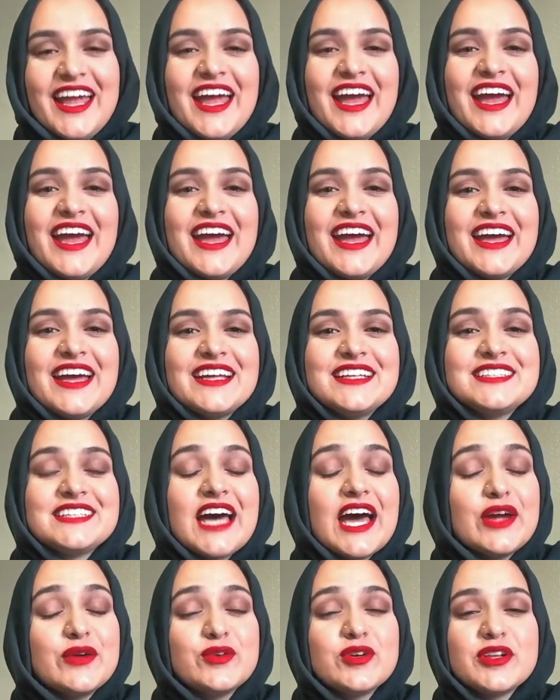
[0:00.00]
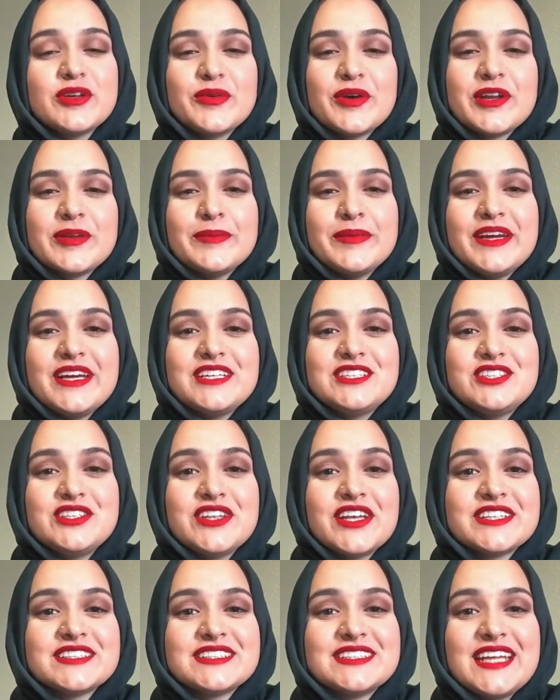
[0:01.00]
And I really want to make
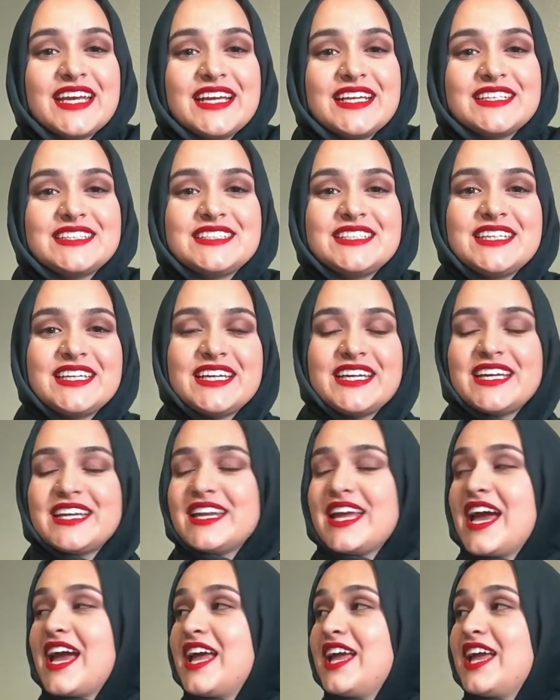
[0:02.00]
2018